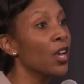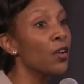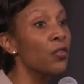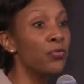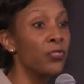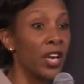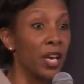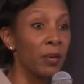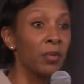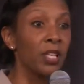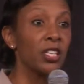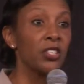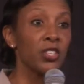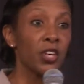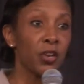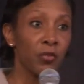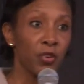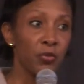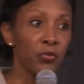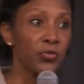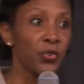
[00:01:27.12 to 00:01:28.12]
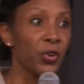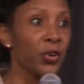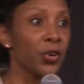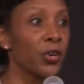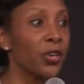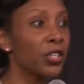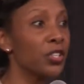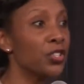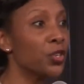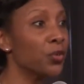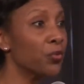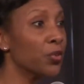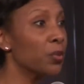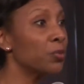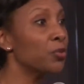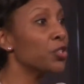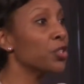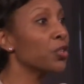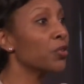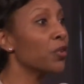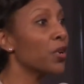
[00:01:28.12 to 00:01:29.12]
Families are referred to Room
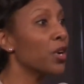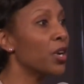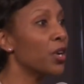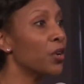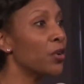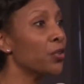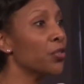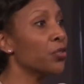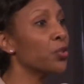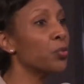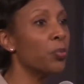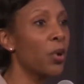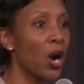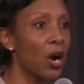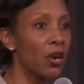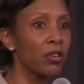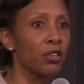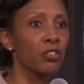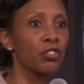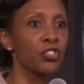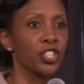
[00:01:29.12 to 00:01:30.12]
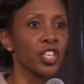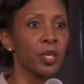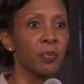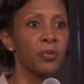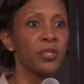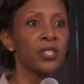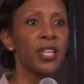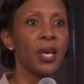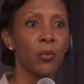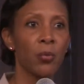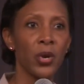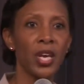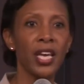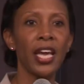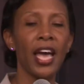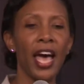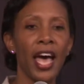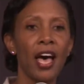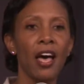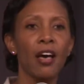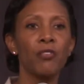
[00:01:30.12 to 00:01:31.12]
to Grow through partnerships that we
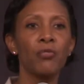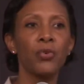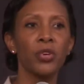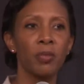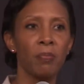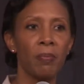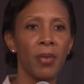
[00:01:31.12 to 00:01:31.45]
have with